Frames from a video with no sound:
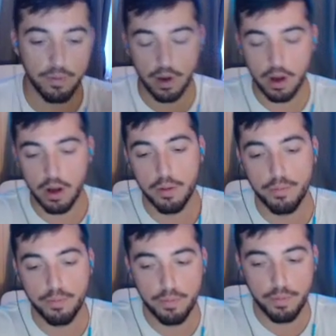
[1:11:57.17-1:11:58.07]
uh,
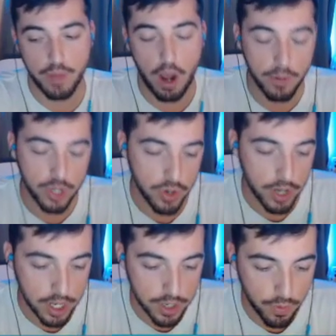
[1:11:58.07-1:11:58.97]

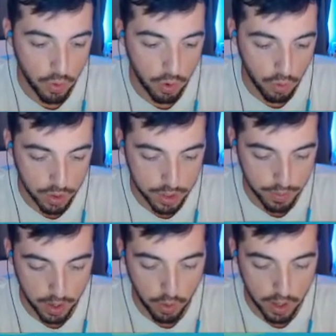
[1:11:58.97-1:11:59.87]
opportunities for Rogue to
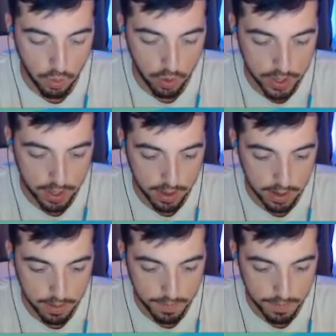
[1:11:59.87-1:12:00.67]
play well at Worlds, I think.